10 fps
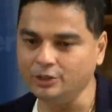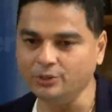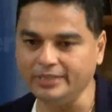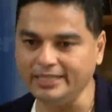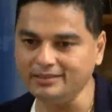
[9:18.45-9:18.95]

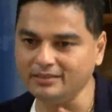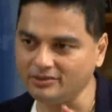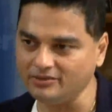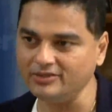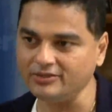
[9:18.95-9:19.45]
to take
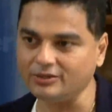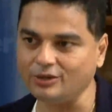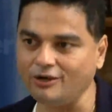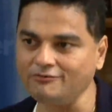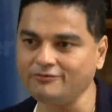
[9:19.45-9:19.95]
the risk
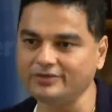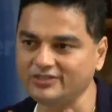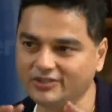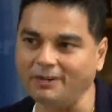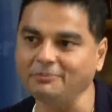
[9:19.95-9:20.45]
of
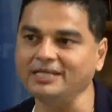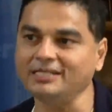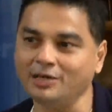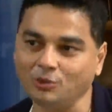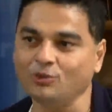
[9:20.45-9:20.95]

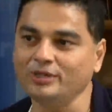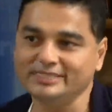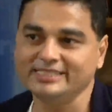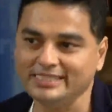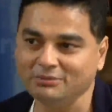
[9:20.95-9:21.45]
disrupting their own
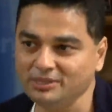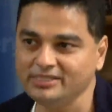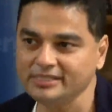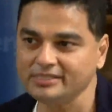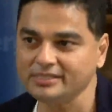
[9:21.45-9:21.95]
existing
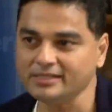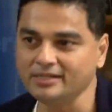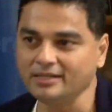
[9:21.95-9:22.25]
businesses